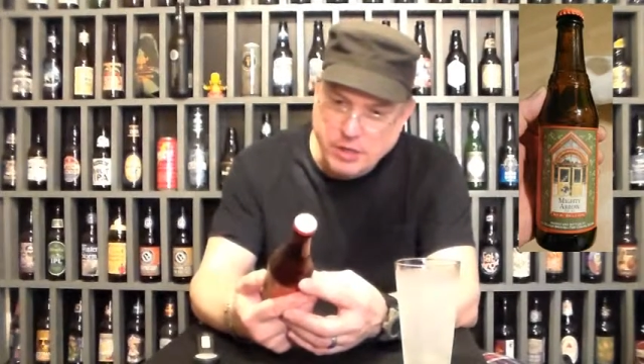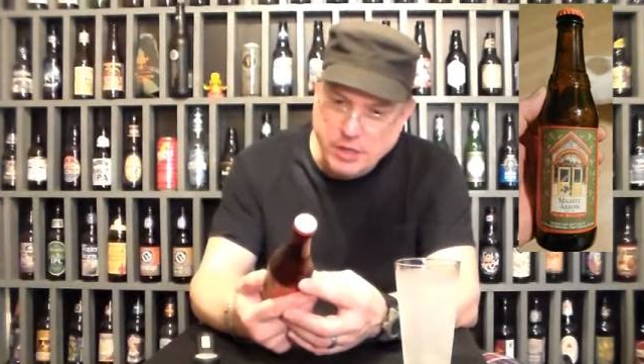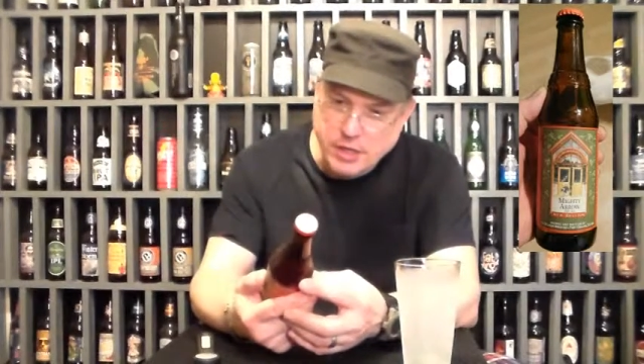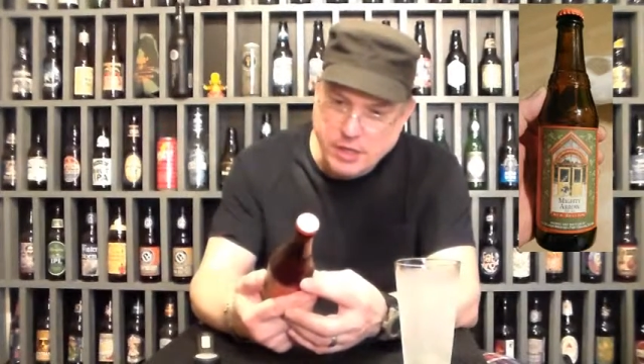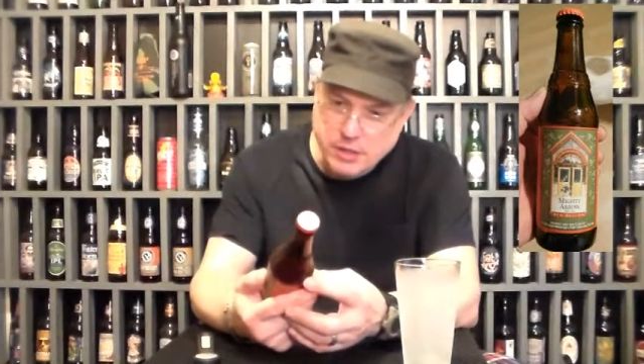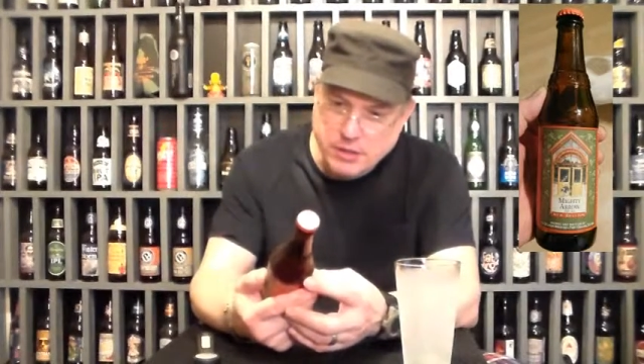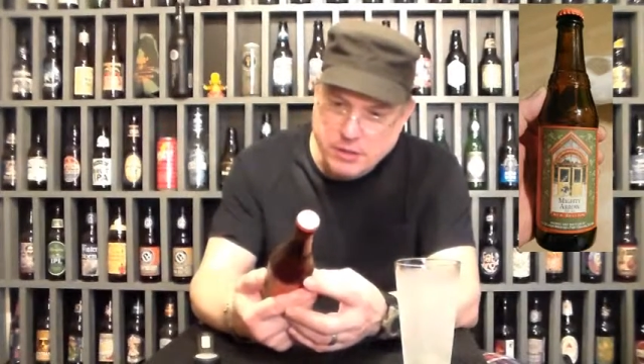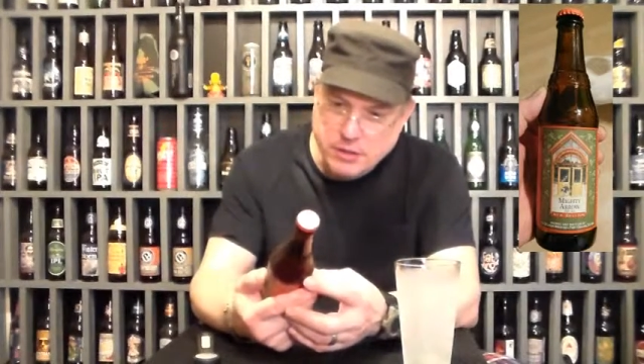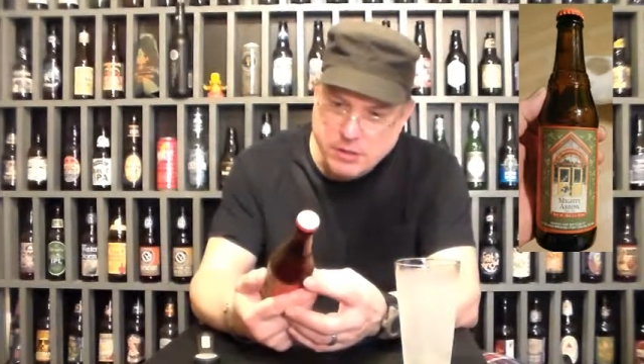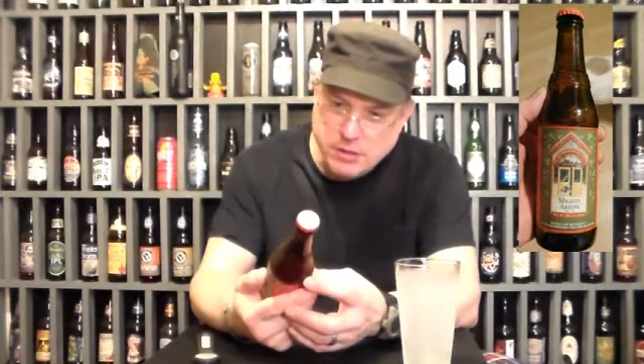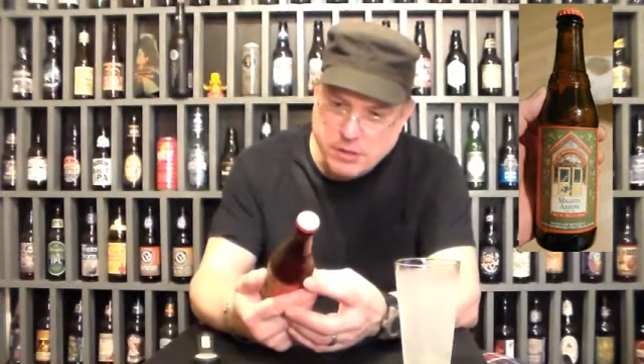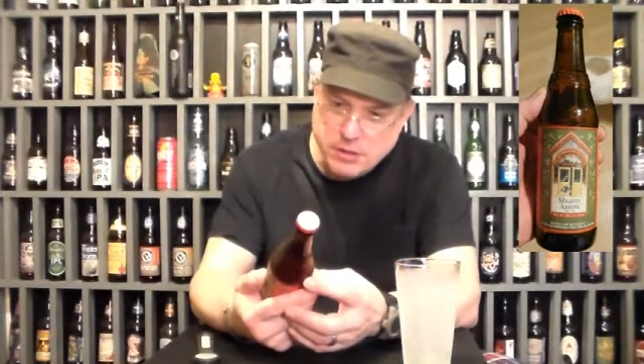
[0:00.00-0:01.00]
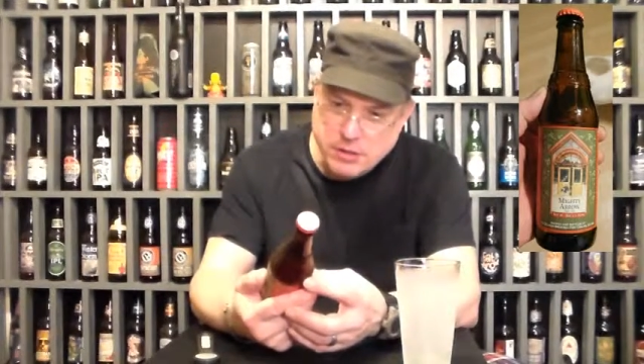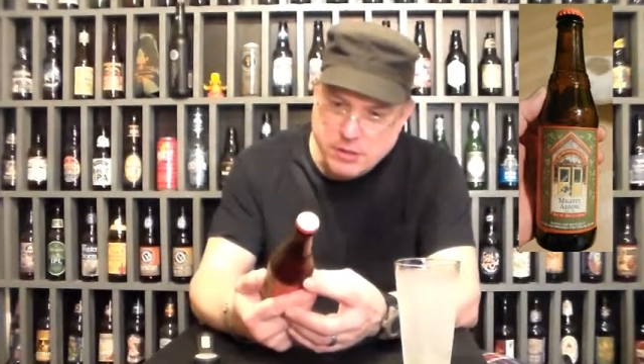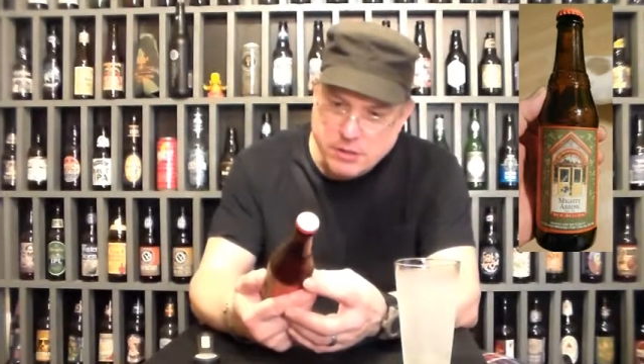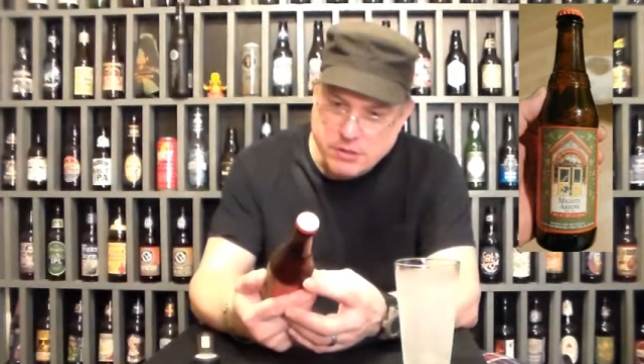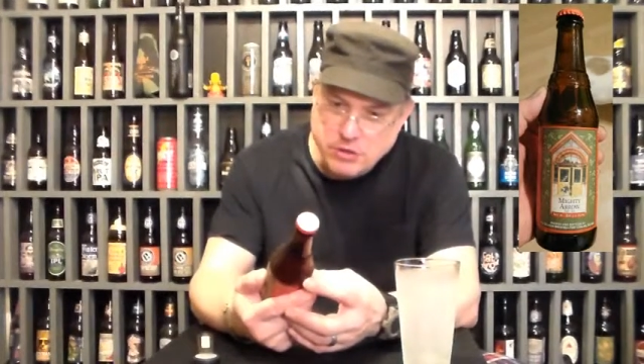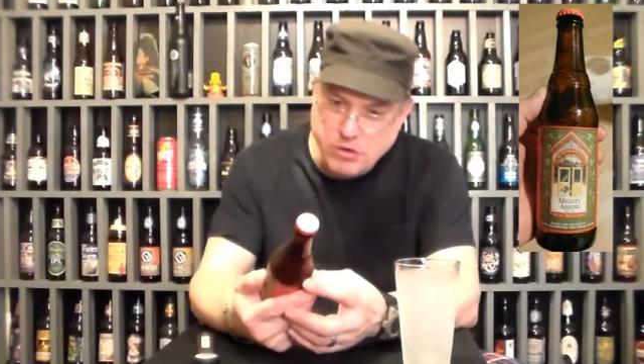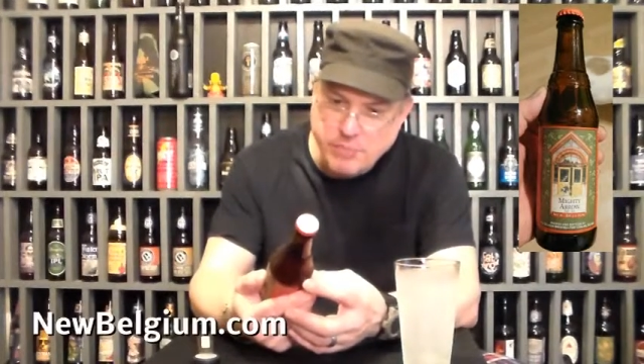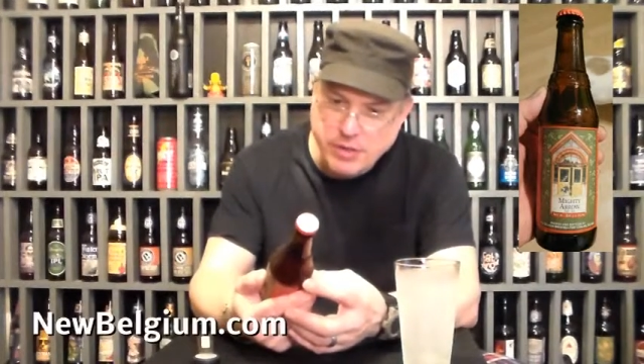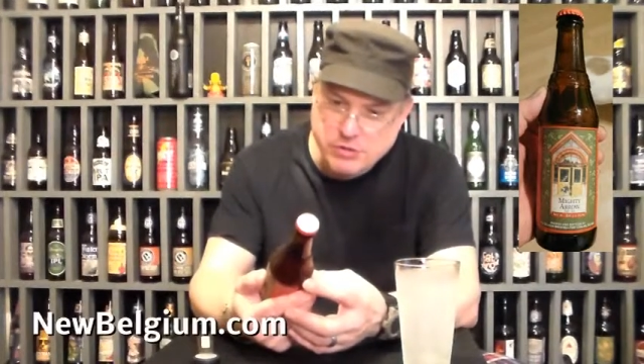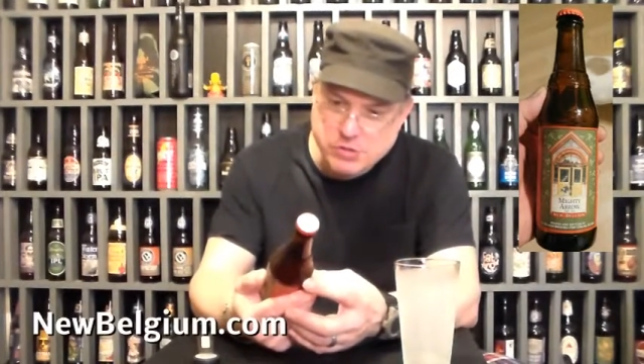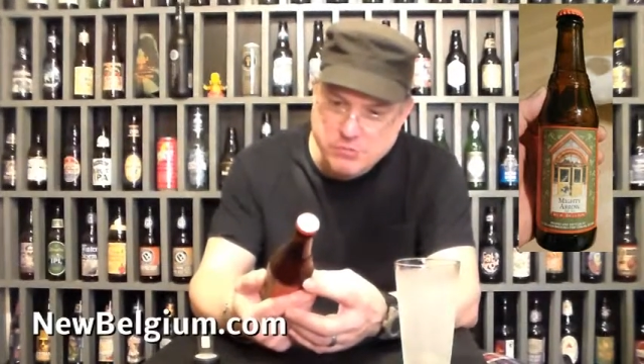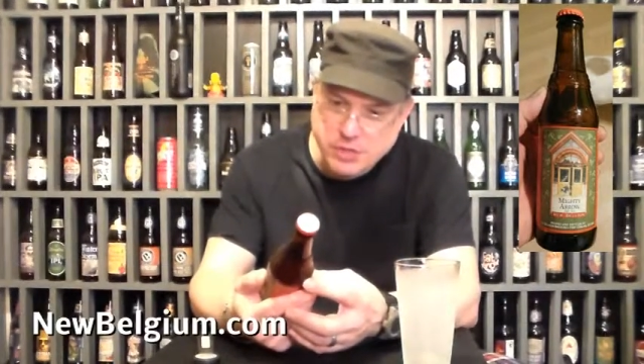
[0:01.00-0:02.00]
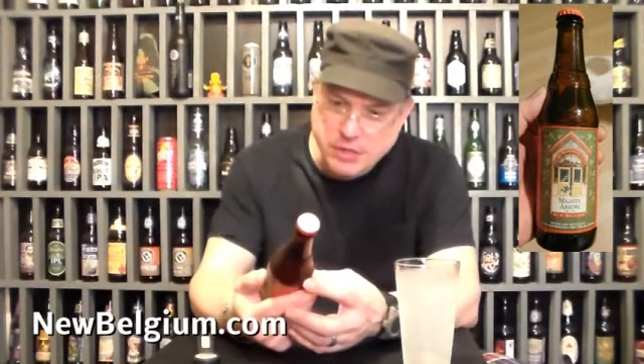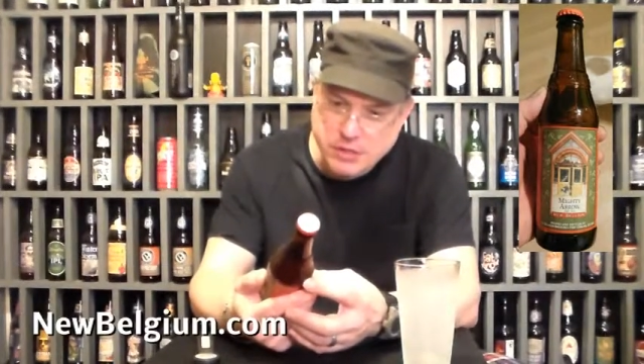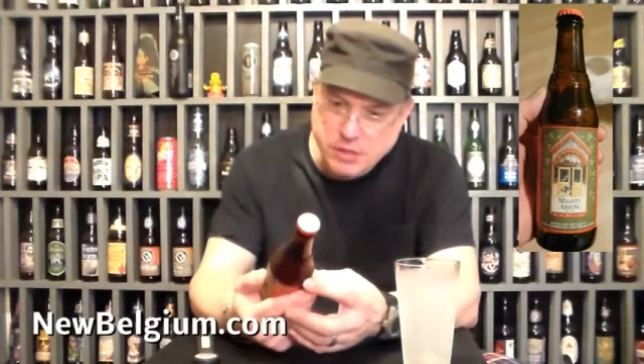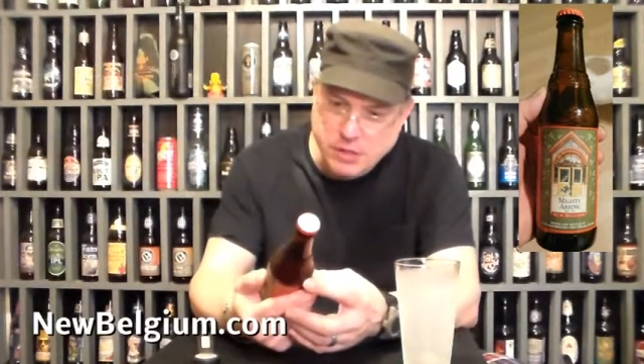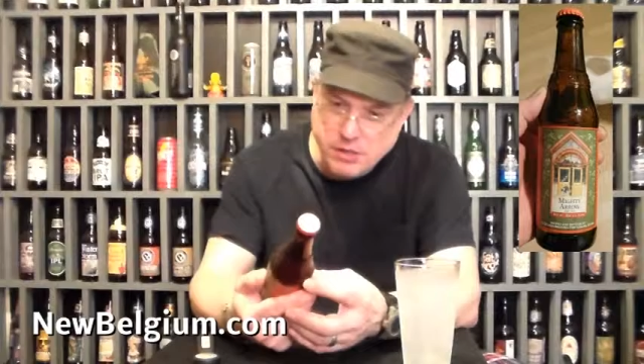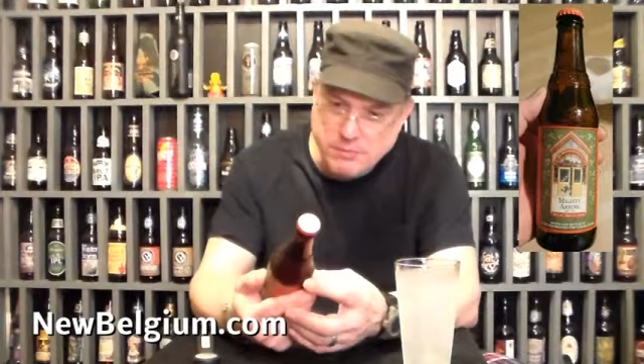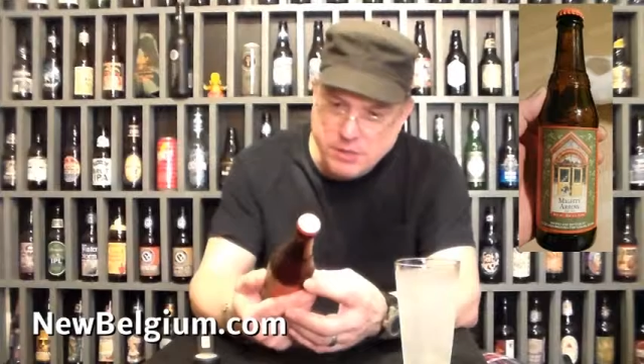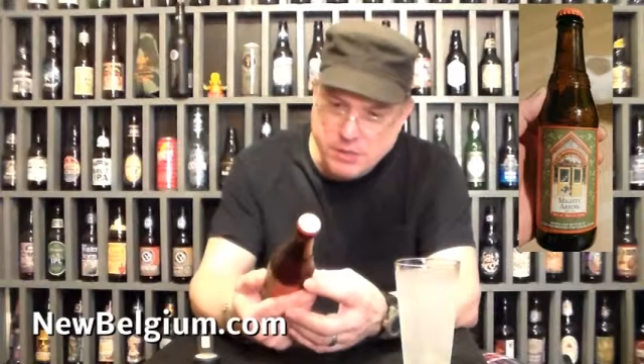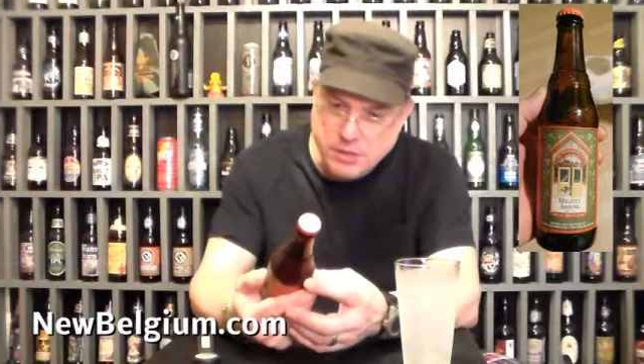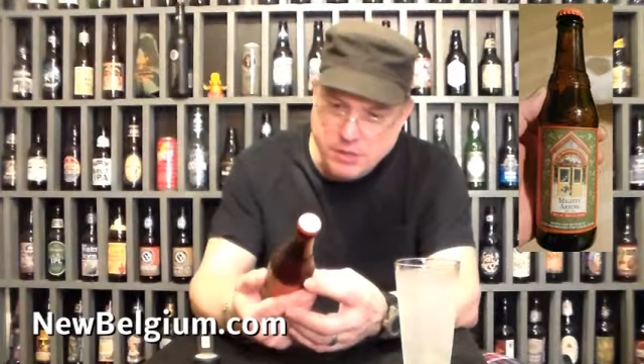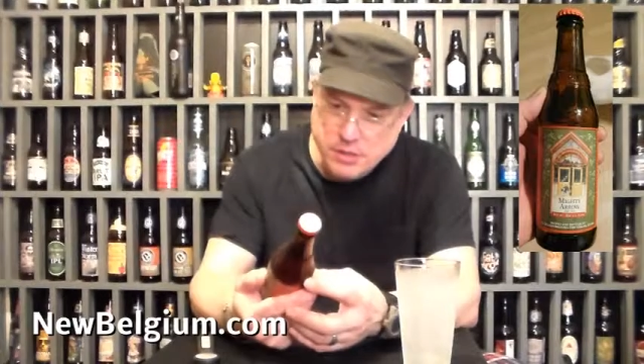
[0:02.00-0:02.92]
go to newbelgium.com